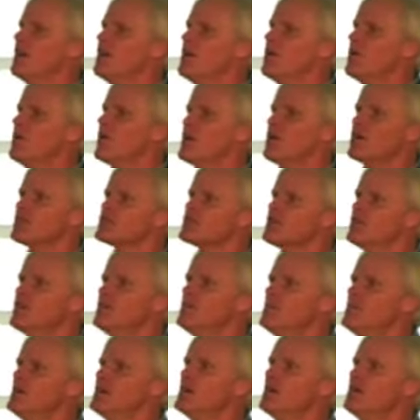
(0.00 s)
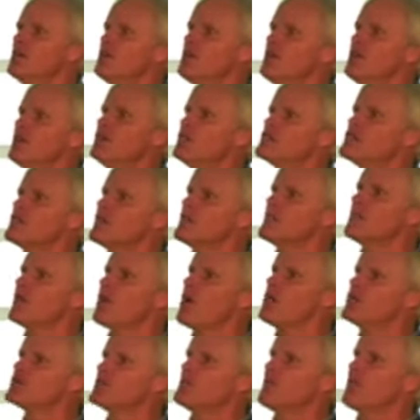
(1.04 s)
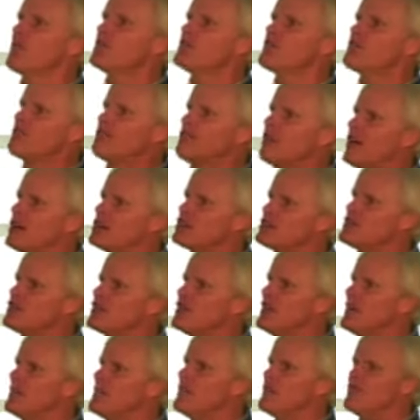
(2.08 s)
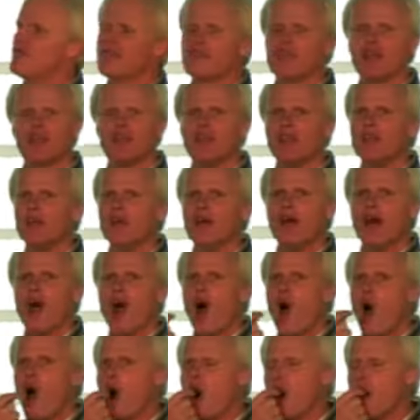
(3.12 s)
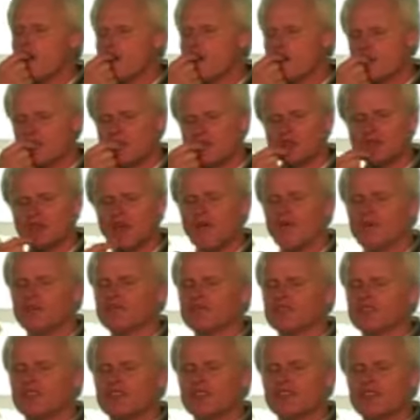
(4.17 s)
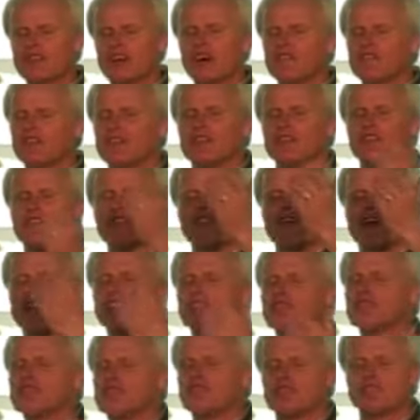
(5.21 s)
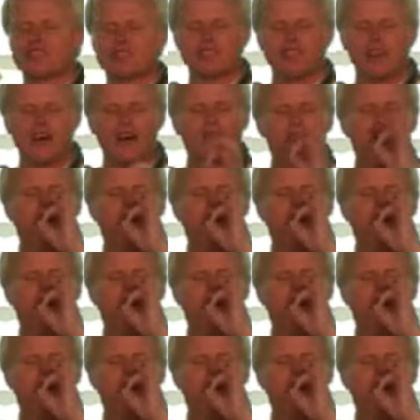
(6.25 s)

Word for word: What else can it mean? You took blows upon your flesh to get me free. Oh my goodness, I received covenant, and thank you for this love.